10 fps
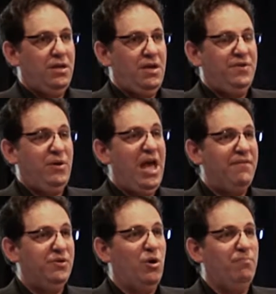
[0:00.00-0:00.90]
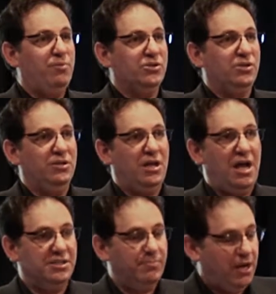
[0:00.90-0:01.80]
if you have your own personal
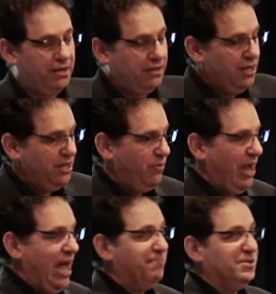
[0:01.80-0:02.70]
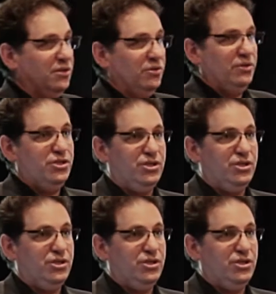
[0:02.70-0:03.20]
hotspot, you absolutely